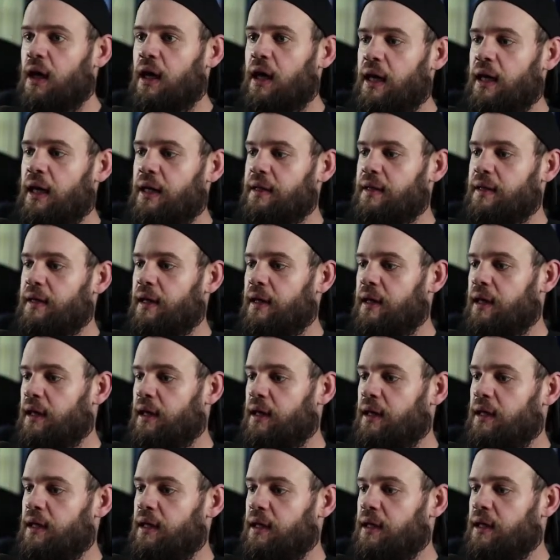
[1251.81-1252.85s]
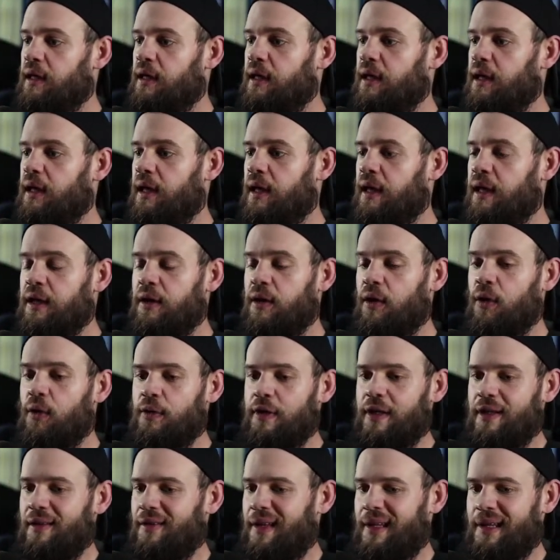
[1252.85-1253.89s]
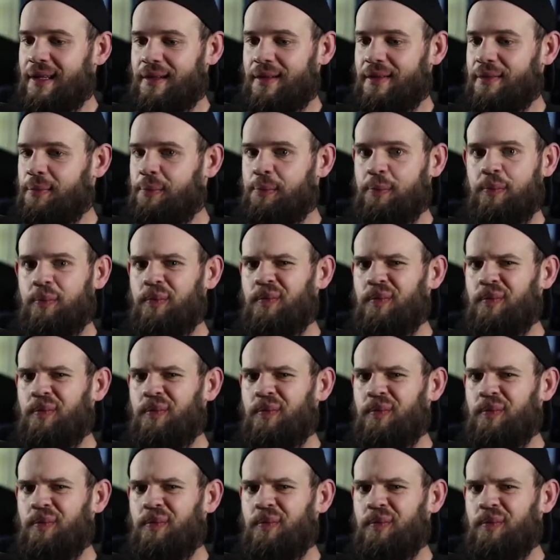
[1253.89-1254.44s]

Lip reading: And only like,